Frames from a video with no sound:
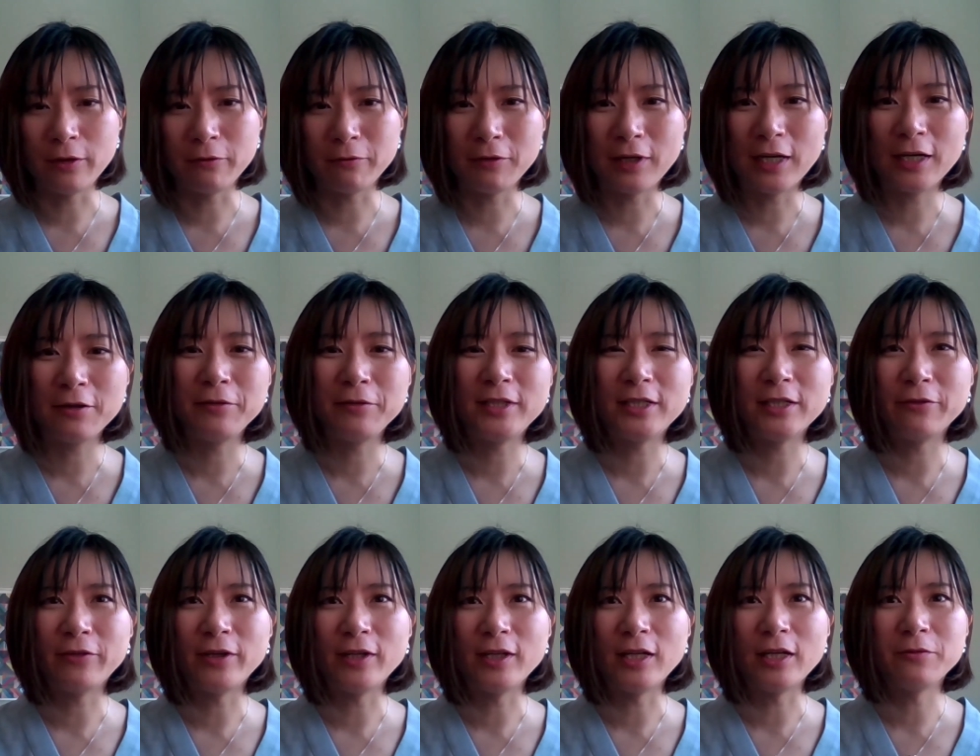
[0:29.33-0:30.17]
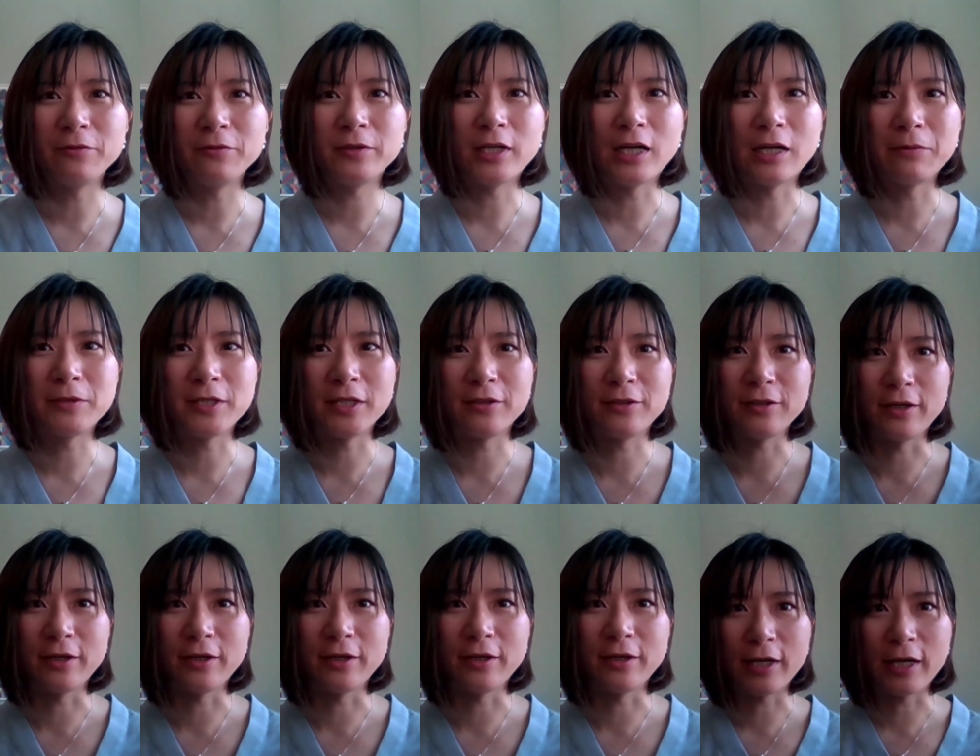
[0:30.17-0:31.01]
why we developed
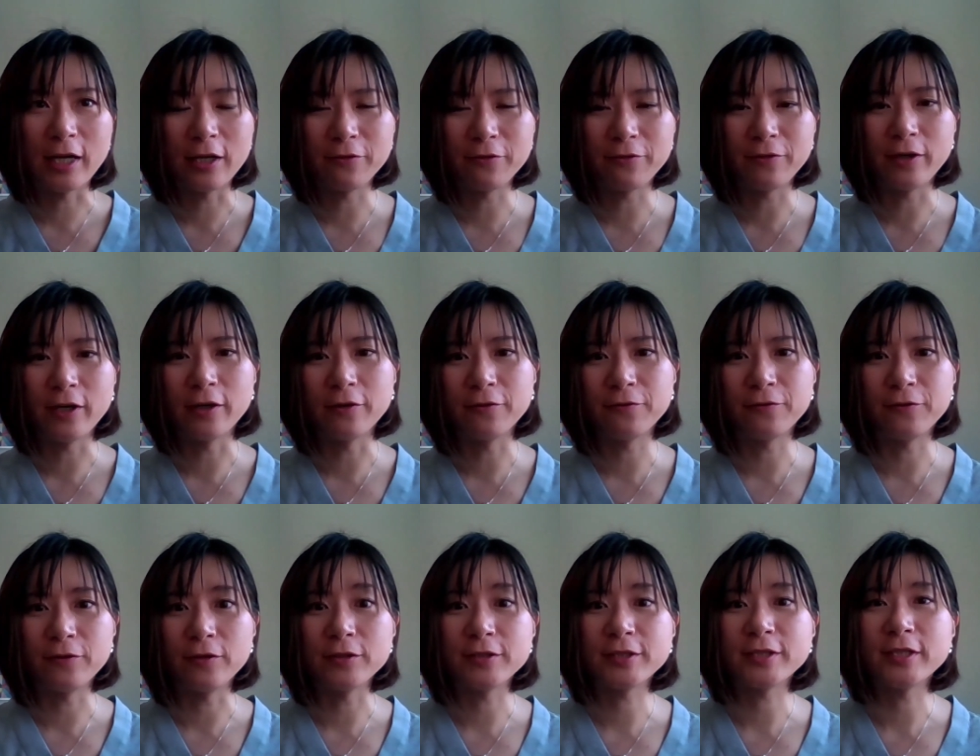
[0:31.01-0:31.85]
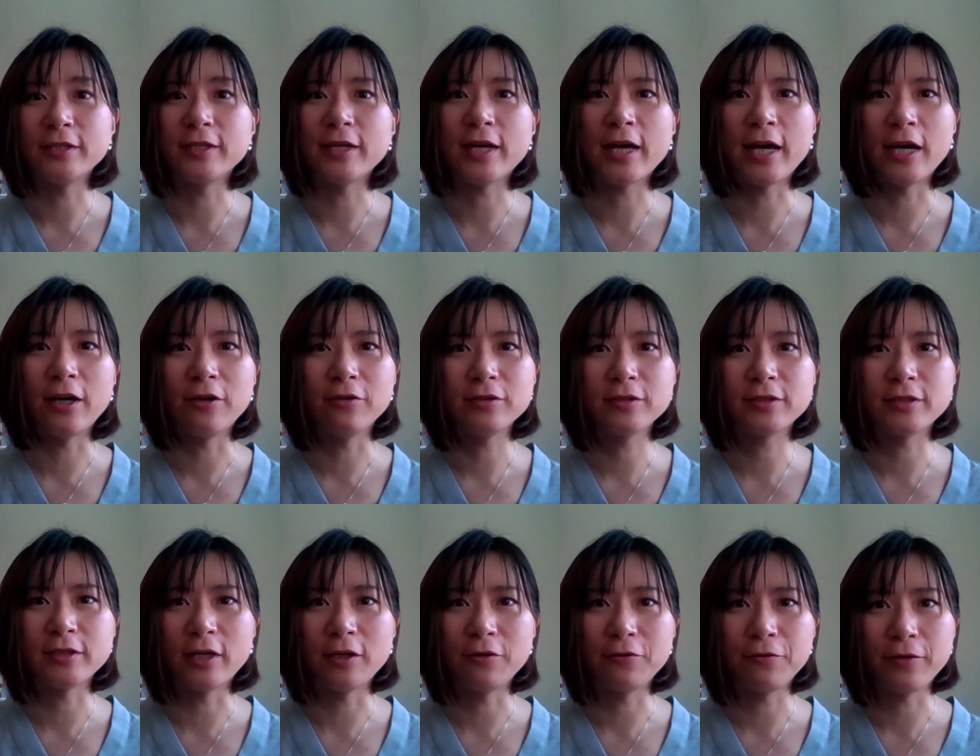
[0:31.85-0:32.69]
Object Archive, our first
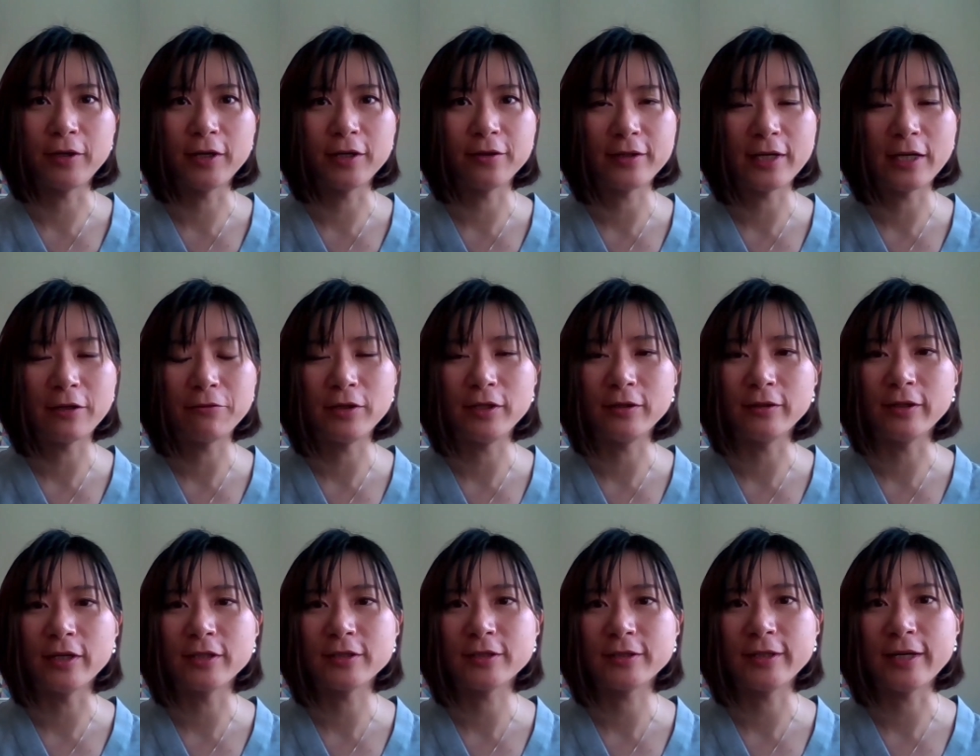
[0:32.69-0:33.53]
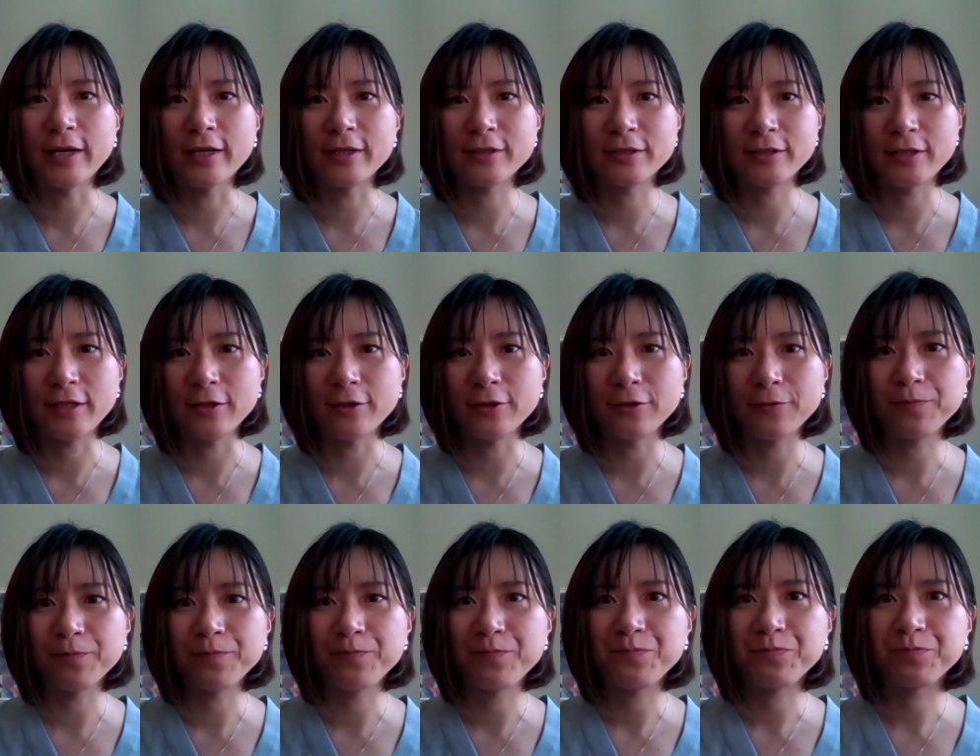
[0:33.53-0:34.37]
in-house software that we launched last
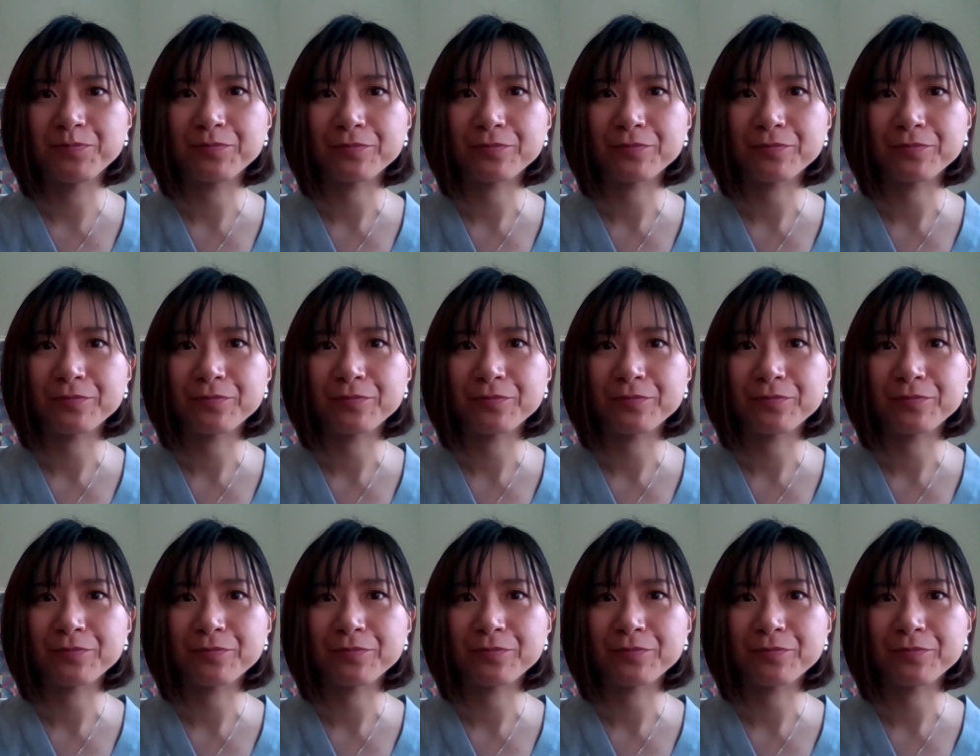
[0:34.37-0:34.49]
year.